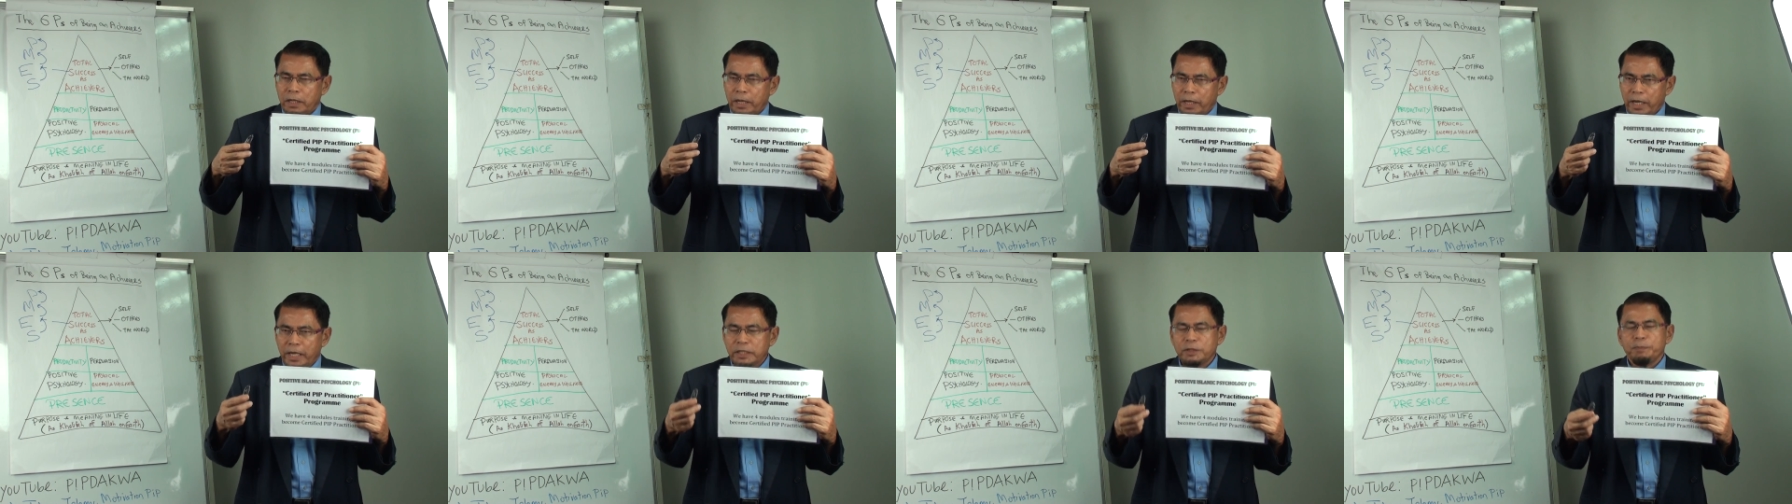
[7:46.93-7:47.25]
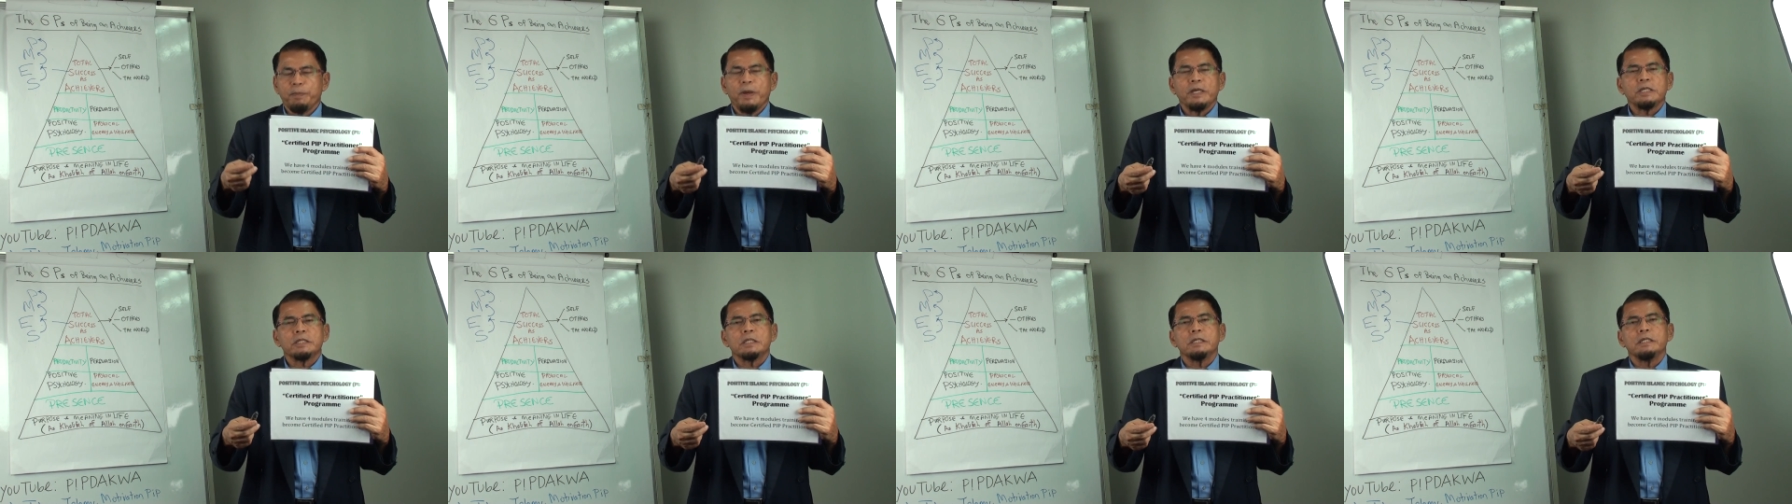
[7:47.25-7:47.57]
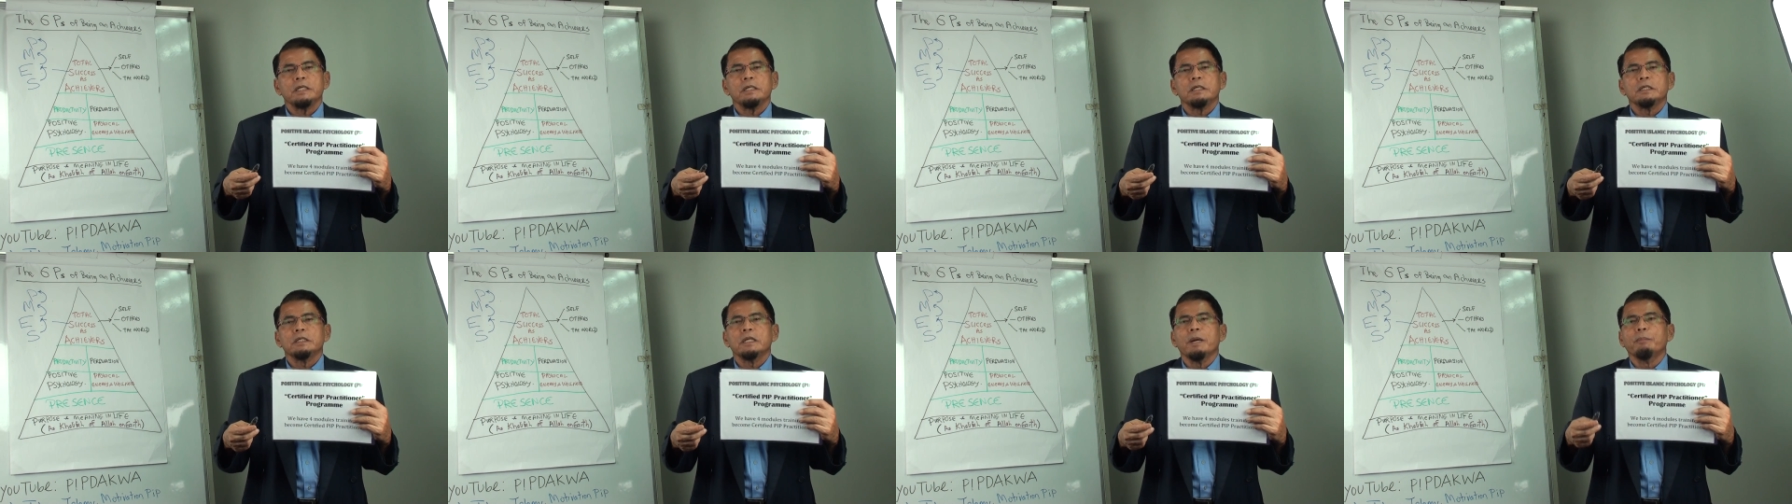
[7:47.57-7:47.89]

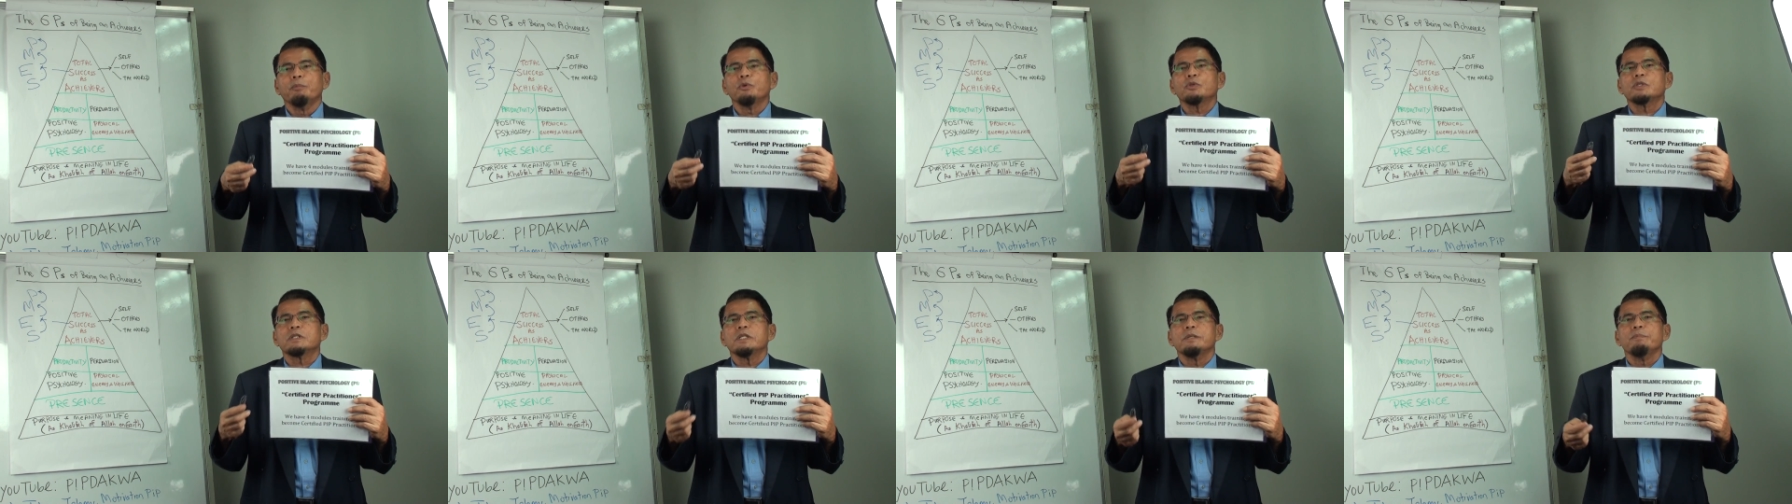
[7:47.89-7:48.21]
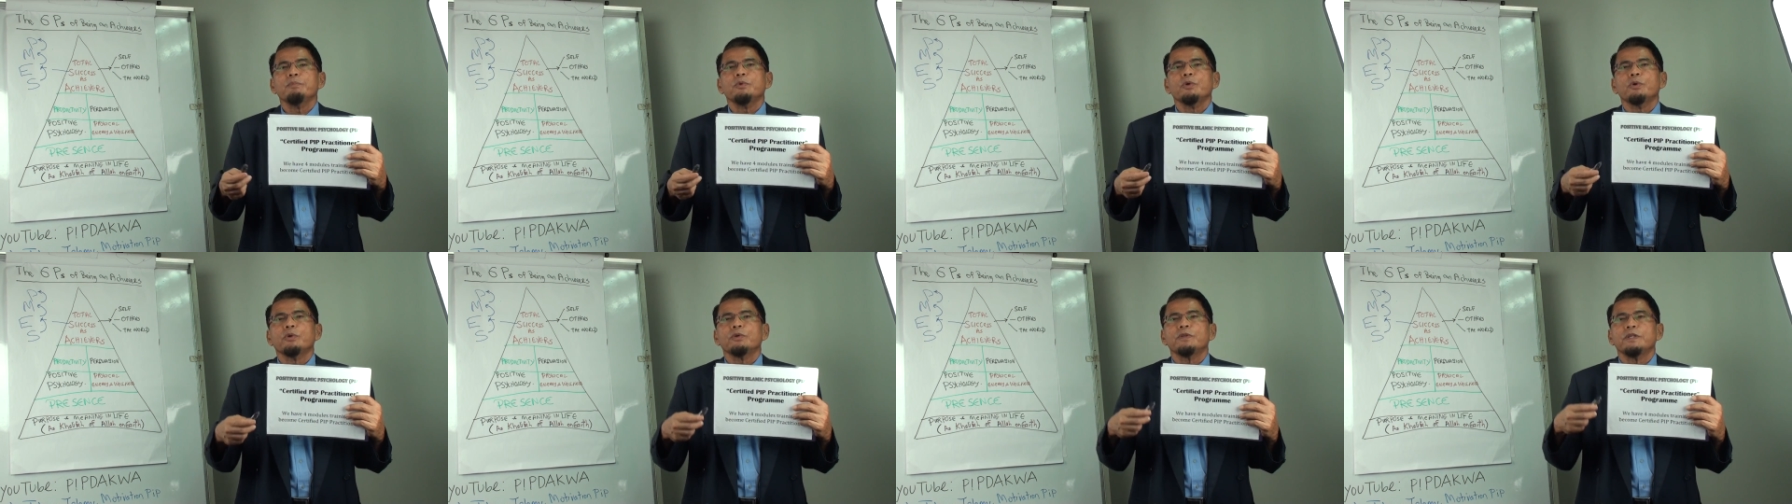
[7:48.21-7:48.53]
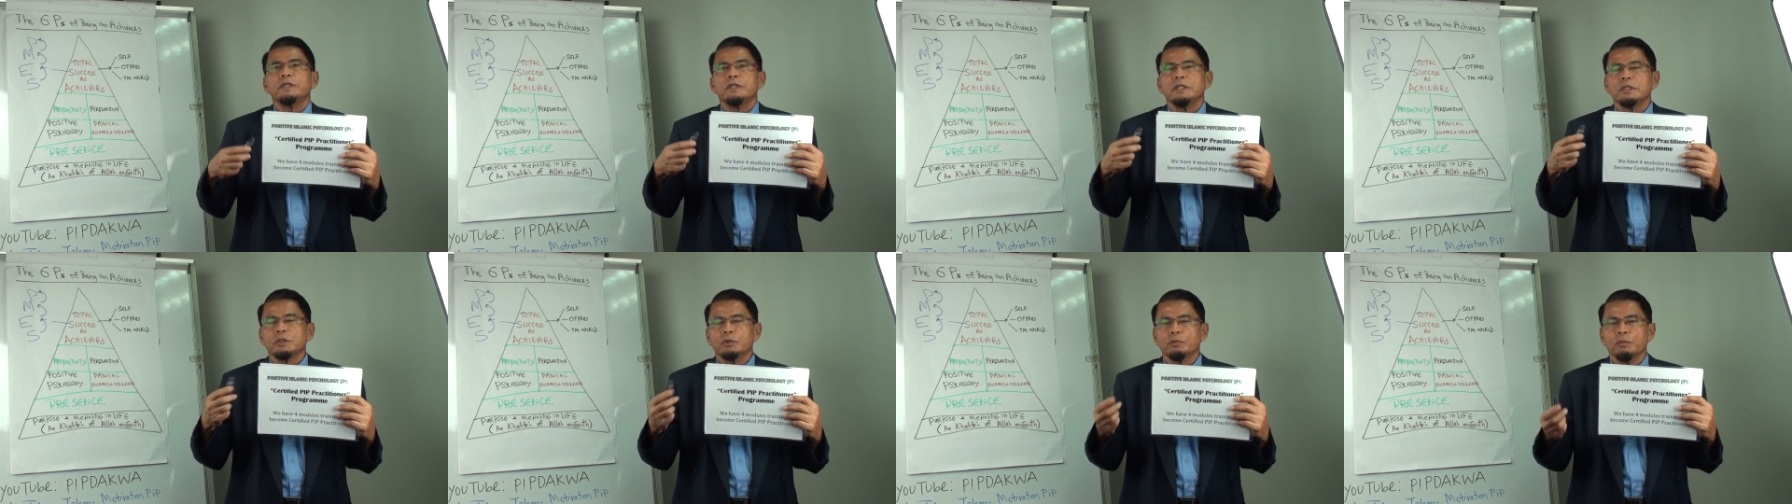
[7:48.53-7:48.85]
especially the Muslim youth
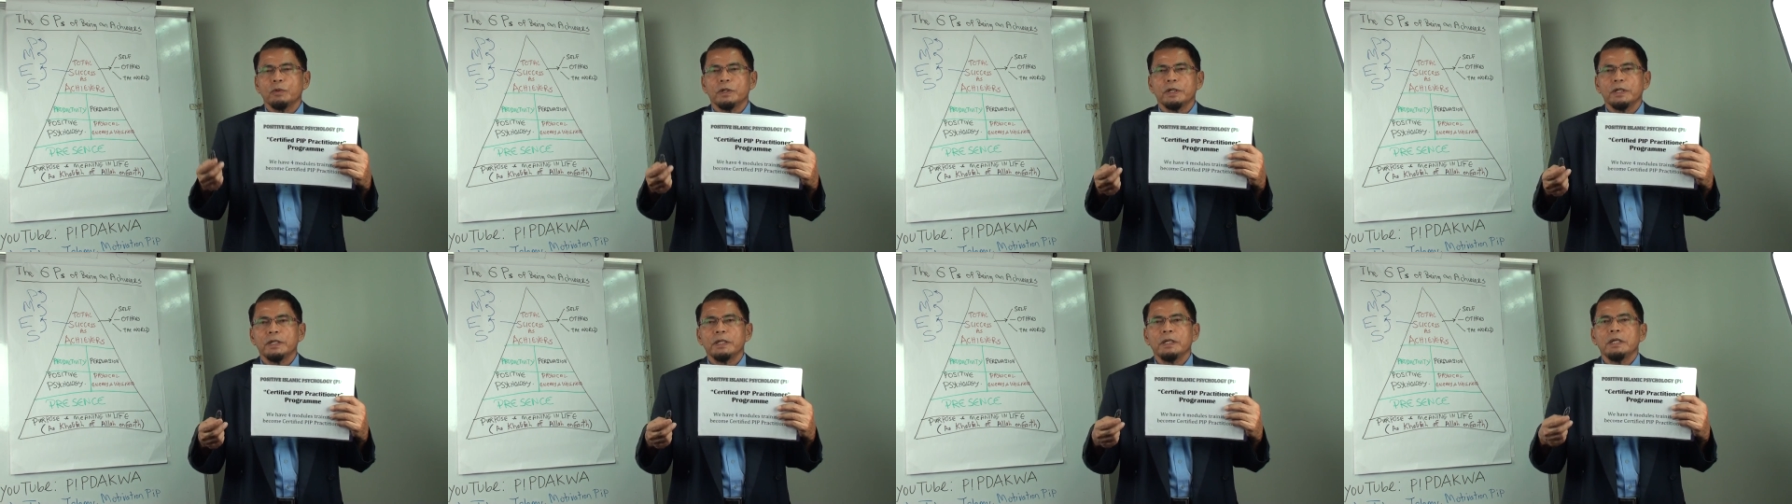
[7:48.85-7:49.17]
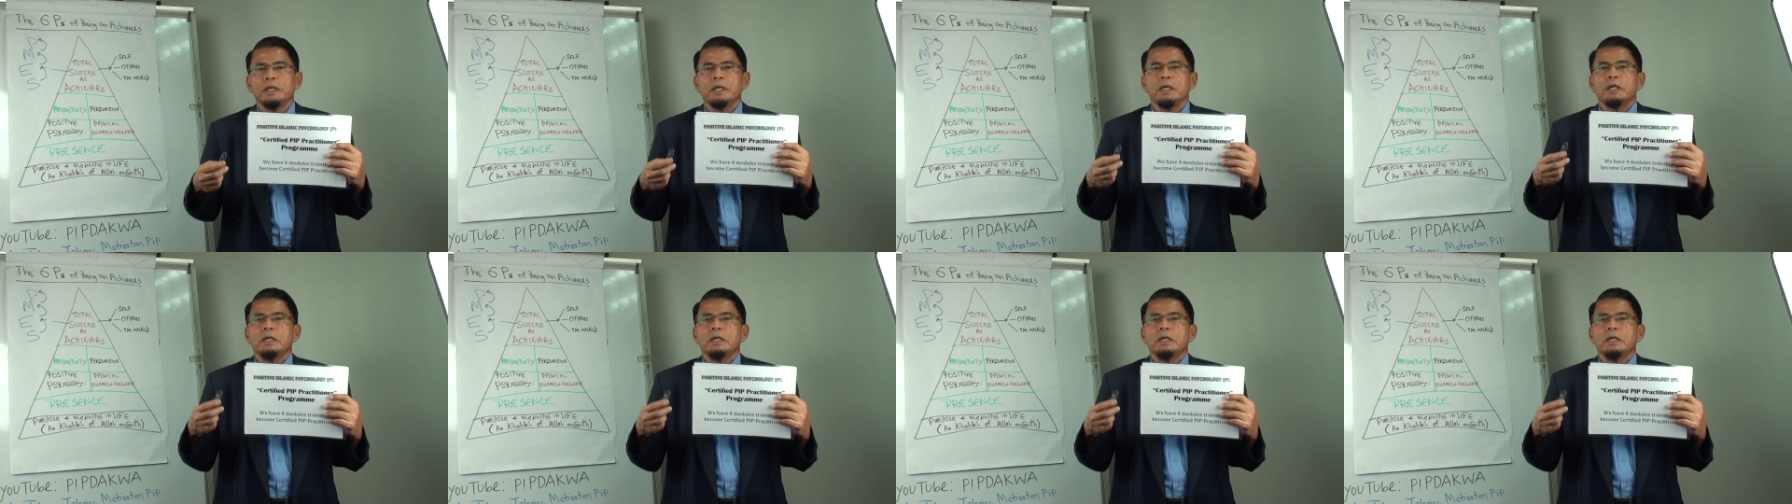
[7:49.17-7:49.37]
in this world